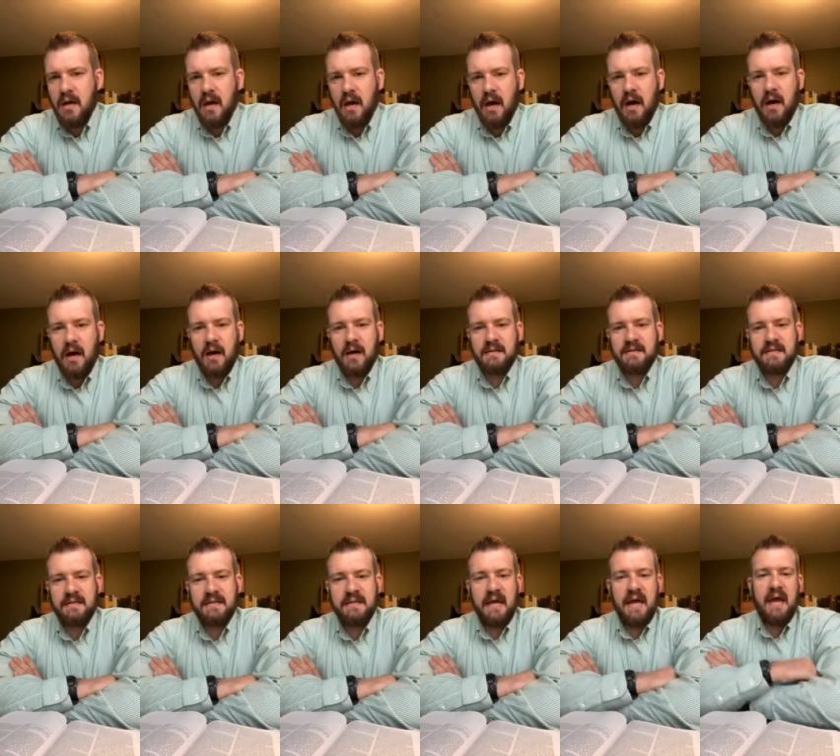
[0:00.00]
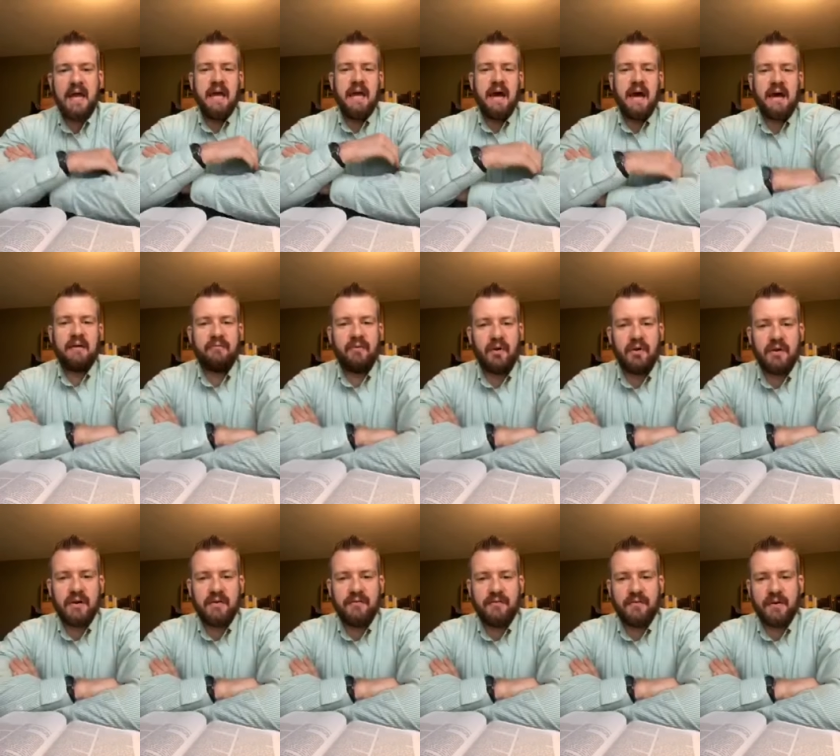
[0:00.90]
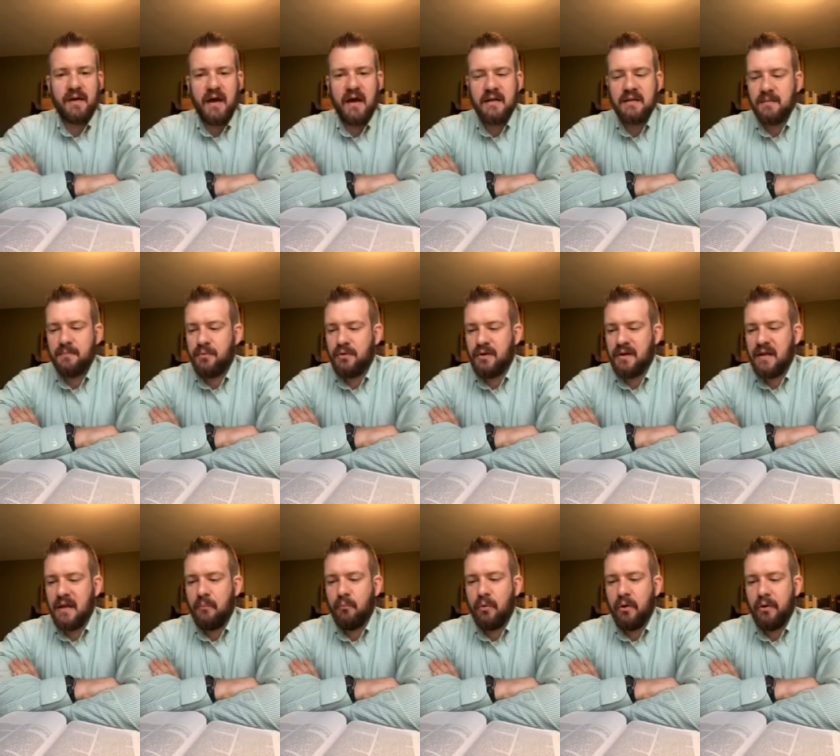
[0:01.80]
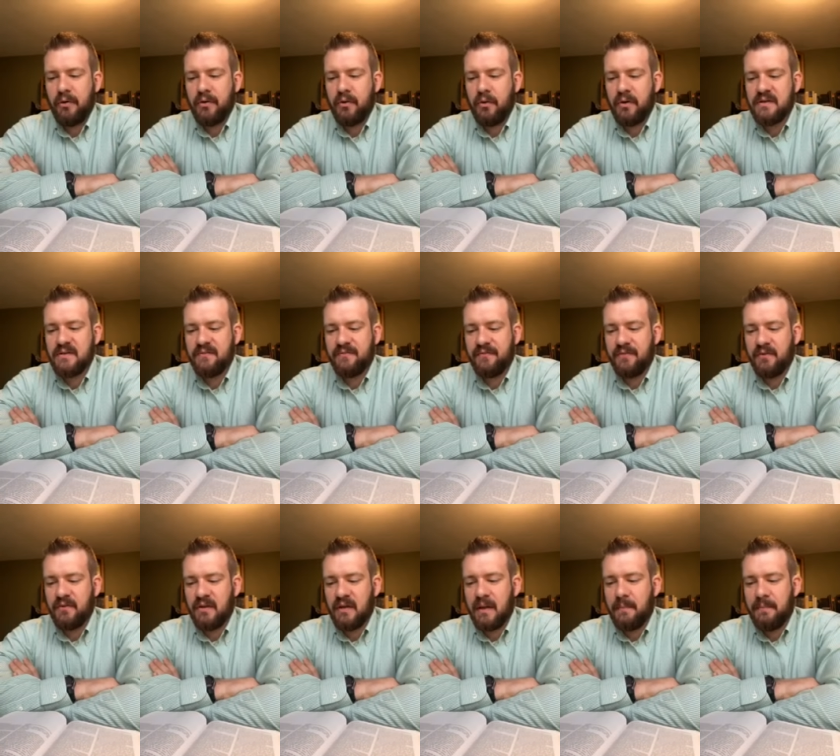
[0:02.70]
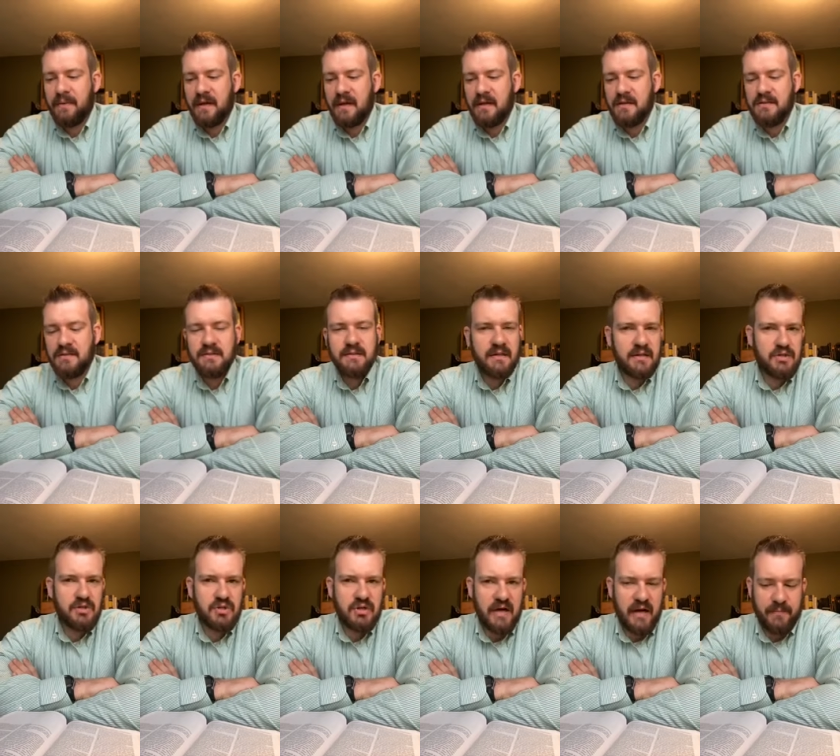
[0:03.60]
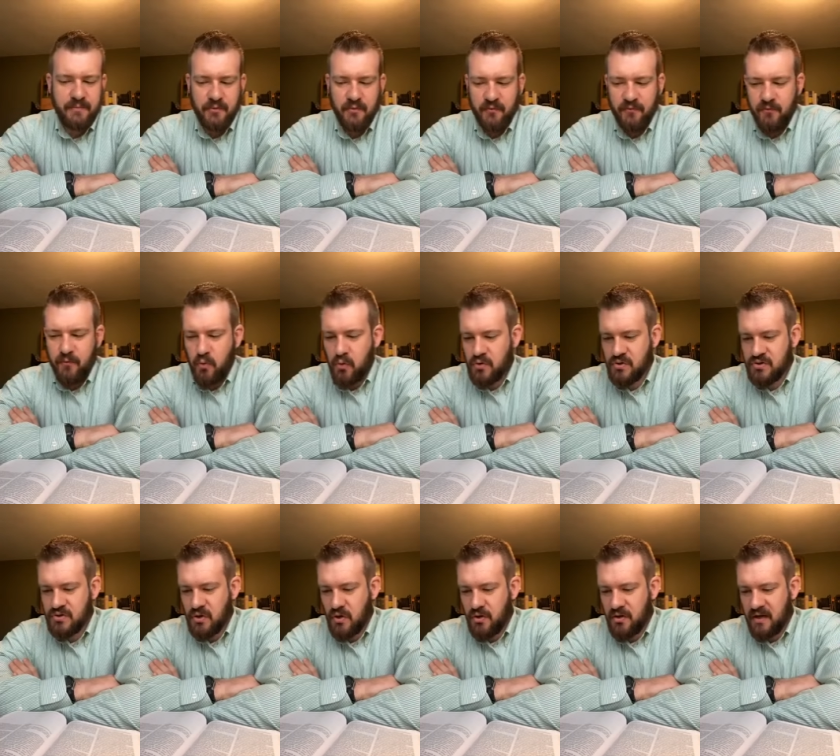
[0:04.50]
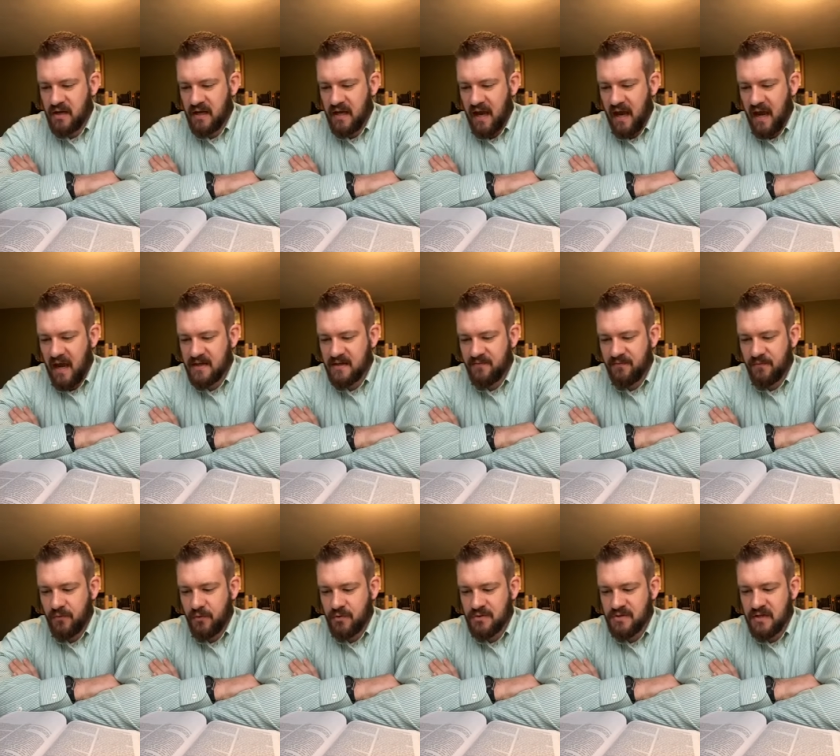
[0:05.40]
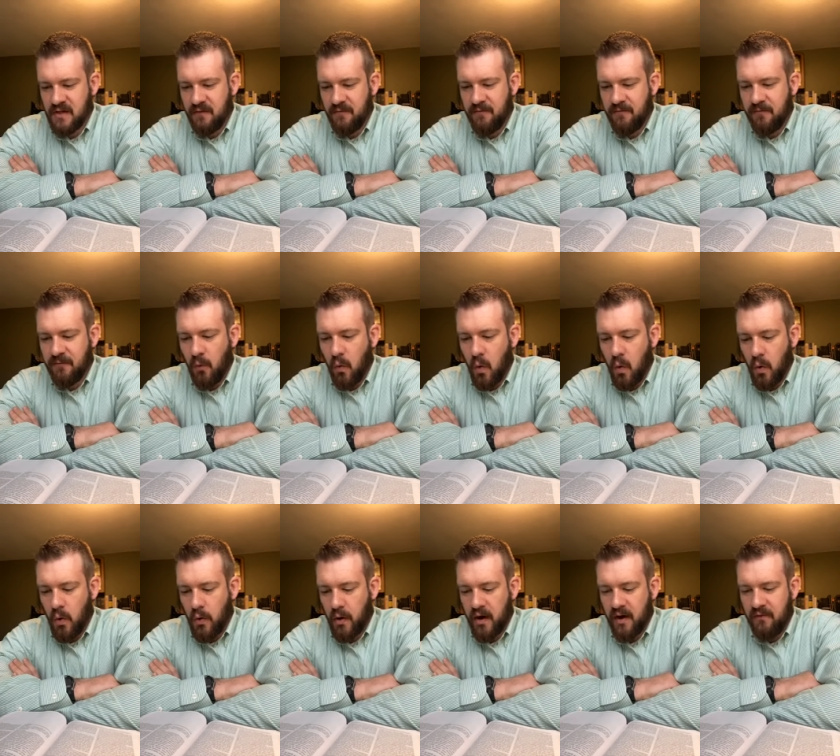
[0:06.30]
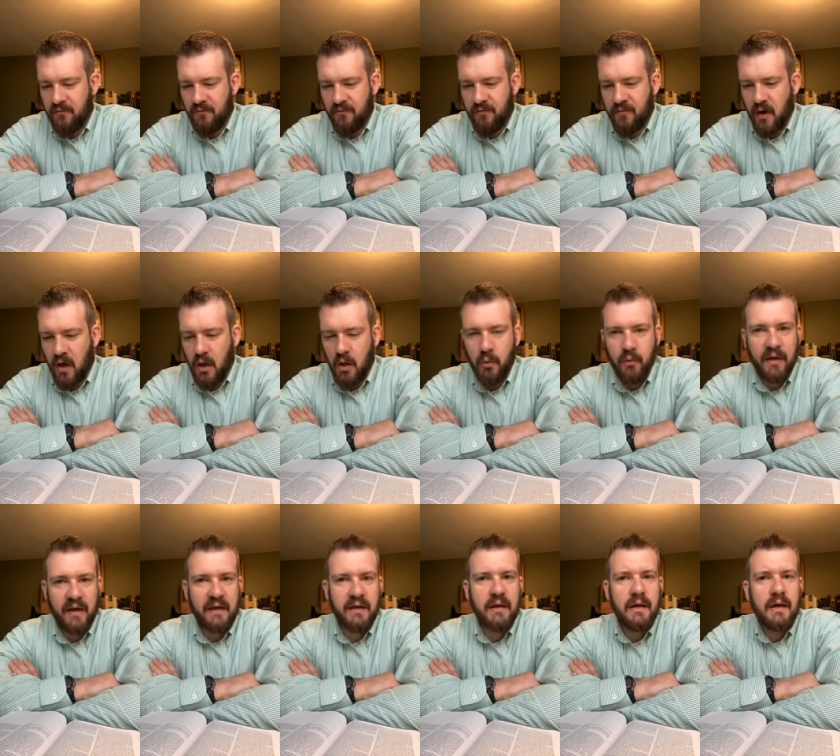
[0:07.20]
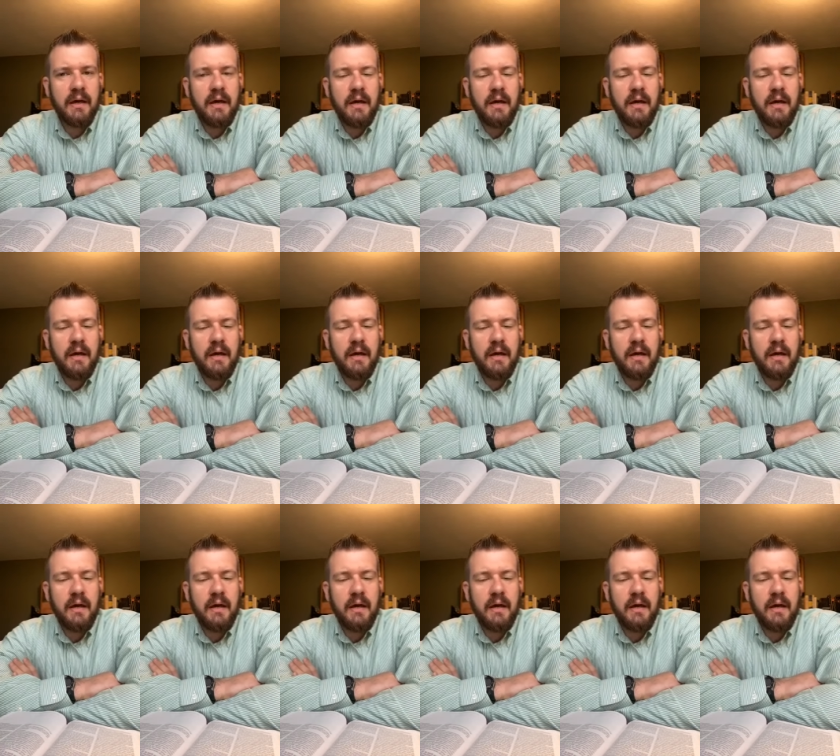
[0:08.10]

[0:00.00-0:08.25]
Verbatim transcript: Uh, today, I've already forgotten to put it in. We are going to Philippians chapter 4, starting at verse 4 and following.